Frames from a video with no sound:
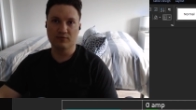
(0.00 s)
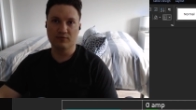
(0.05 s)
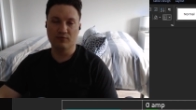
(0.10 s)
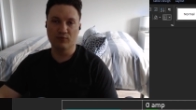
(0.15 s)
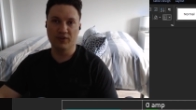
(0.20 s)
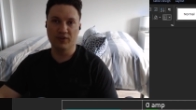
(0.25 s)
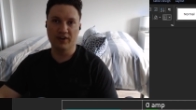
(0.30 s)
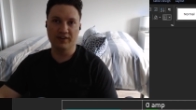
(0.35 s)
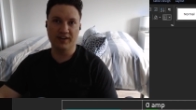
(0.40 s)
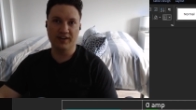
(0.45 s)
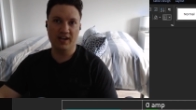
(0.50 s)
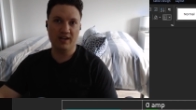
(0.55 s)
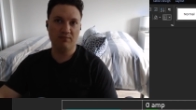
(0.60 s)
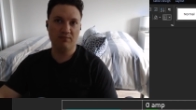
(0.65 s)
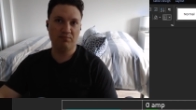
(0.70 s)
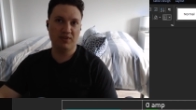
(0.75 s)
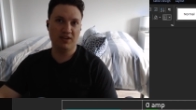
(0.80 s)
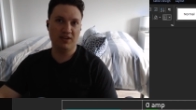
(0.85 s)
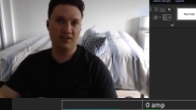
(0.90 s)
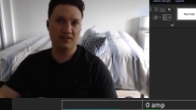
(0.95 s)
without
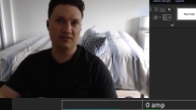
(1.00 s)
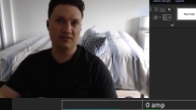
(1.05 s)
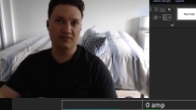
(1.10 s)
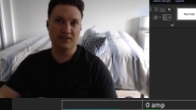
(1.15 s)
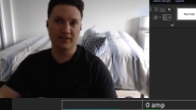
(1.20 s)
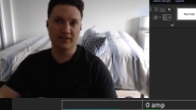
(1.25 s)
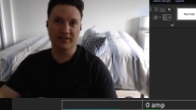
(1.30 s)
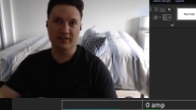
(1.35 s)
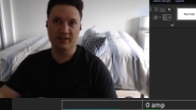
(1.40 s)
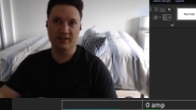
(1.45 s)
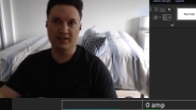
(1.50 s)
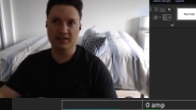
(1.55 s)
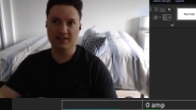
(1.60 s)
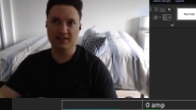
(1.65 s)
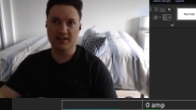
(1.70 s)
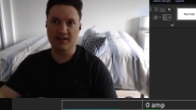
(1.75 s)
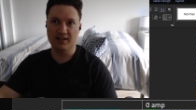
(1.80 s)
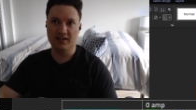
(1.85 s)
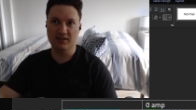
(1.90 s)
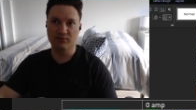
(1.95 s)
amping, not a lot,
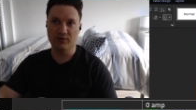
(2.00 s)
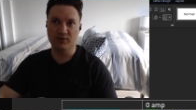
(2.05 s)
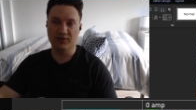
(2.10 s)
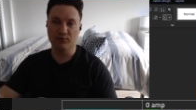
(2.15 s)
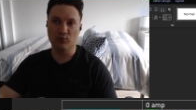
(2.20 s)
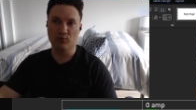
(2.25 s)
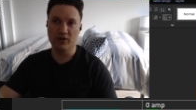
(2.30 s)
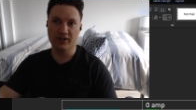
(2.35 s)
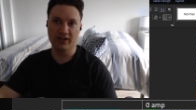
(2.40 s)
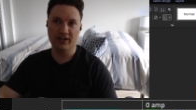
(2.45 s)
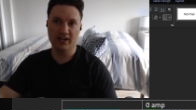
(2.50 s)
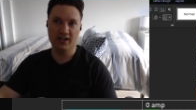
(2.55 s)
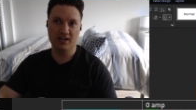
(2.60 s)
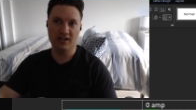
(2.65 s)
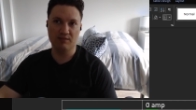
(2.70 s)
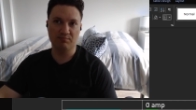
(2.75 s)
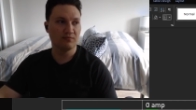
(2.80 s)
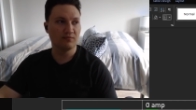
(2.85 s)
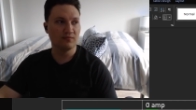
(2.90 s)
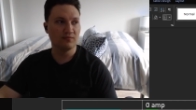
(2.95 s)
and with one
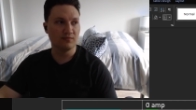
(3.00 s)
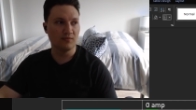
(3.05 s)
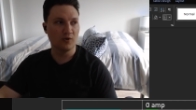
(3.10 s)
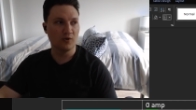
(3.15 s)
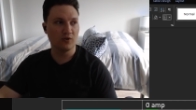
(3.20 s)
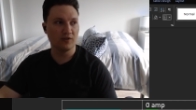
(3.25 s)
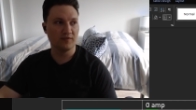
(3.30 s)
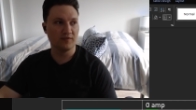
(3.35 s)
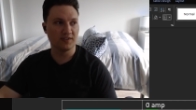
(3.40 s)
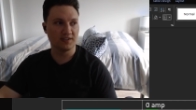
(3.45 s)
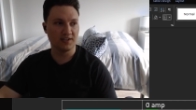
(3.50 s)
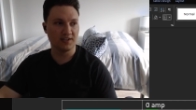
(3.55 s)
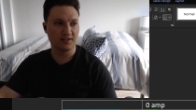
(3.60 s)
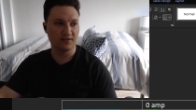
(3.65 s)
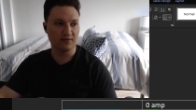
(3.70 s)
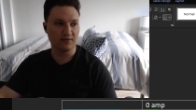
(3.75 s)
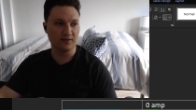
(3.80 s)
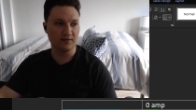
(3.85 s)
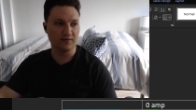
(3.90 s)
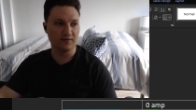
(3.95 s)
amp, more if his hands
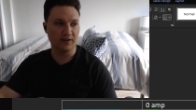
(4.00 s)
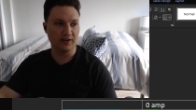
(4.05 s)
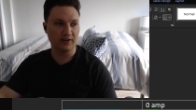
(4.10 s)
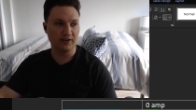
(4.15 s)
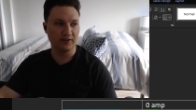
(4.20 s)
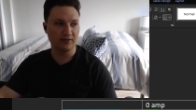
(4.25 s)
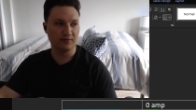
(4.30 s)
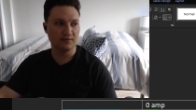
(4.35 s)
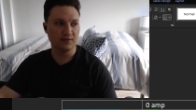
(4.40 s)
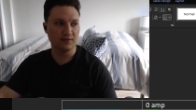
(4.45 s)
are on fire.